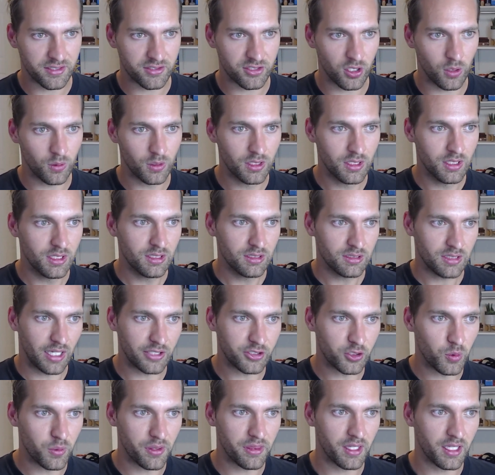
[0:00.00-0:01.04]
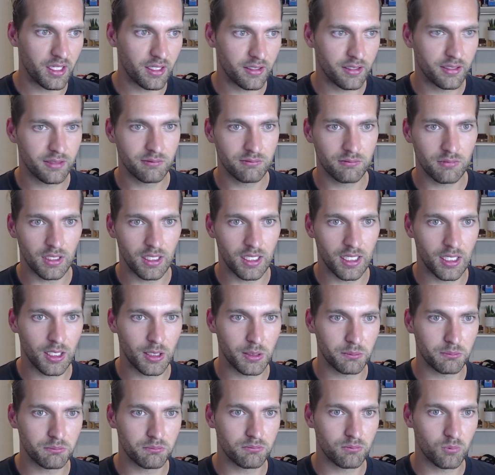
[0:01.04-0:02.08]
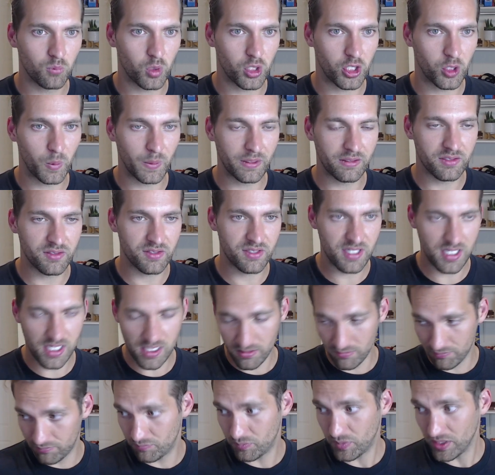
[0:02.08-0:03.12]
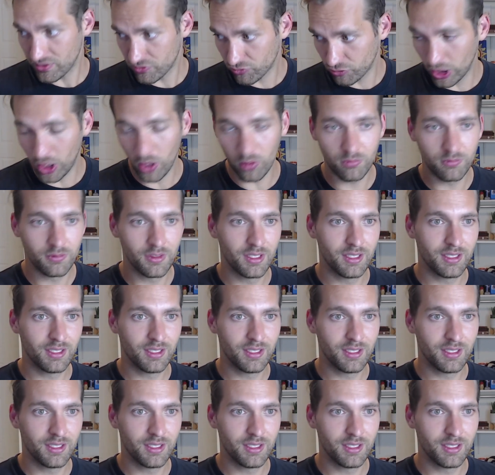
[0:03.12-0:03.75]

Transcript: So I do think we're going to see this grow.